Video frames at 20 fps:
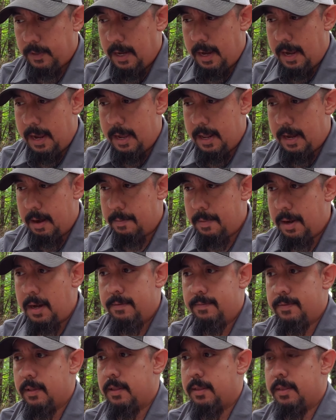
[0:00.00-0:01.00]
And I'm not
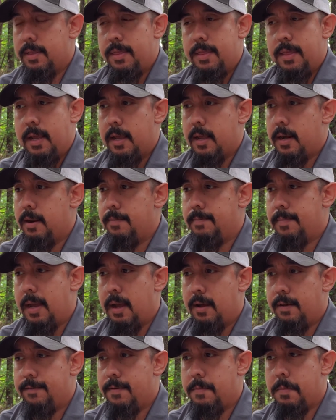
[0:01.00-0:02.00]
even thinking
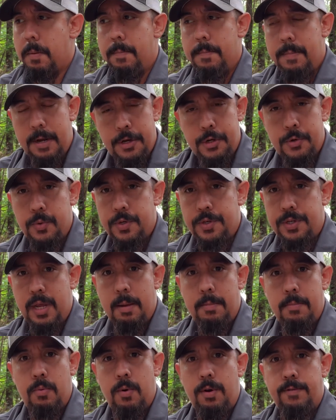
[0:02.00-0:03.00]
about from a ministry
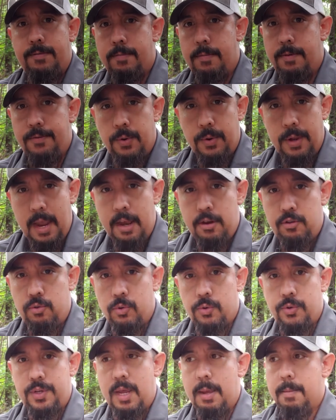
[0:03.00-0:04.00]
standpoint, from a
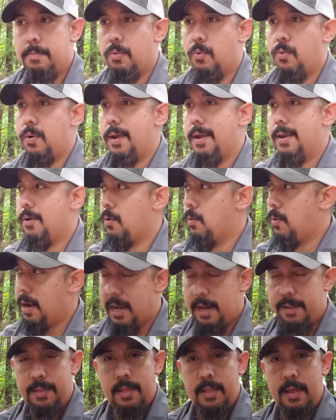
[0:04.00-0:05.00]
vocational standpoint, or
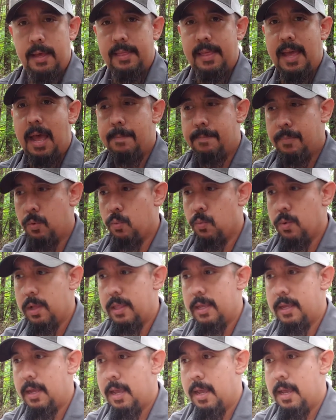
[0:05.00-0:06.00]
anything like that, but
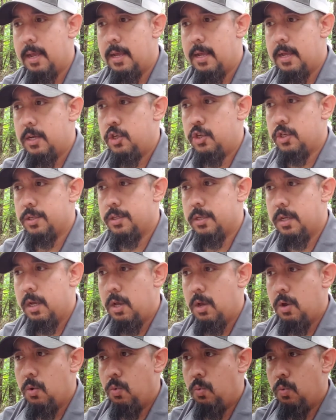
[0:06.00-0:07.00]
really just
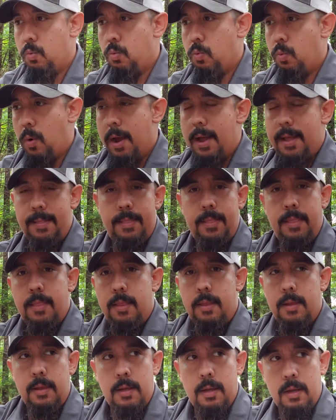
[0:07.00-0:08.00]
what
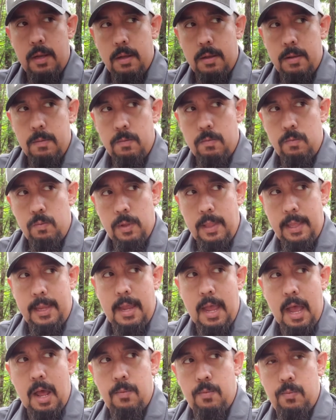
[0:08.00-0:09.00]
really
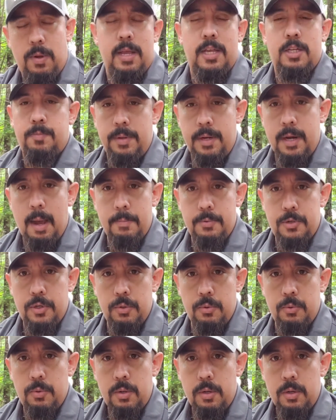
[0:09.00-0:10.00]
God has been up
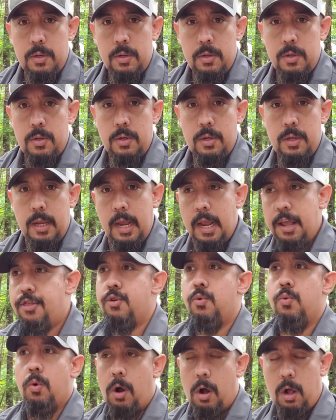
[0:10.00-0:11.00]
to
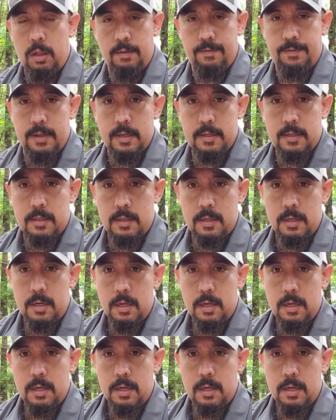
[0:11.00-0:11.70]
through all of this.